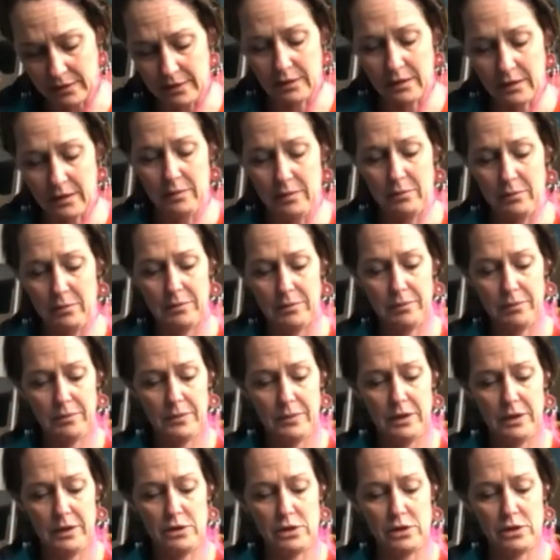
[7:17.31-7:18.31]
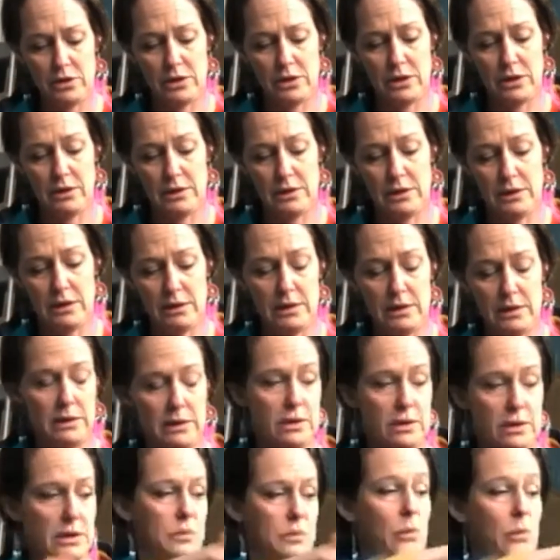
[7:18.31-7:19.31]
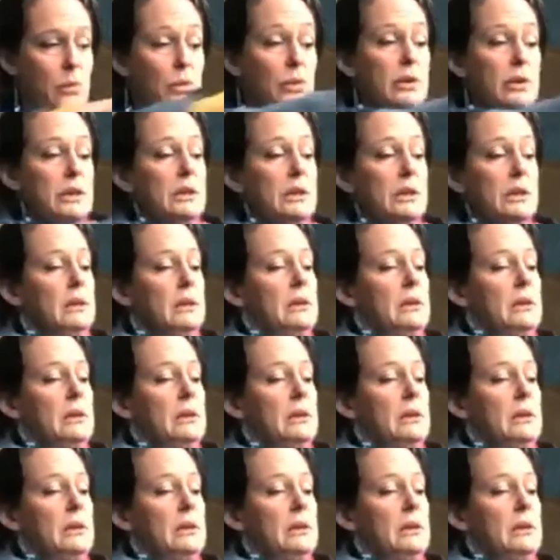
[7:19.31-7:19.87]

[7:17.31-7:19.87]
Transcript: So just use, this is just water.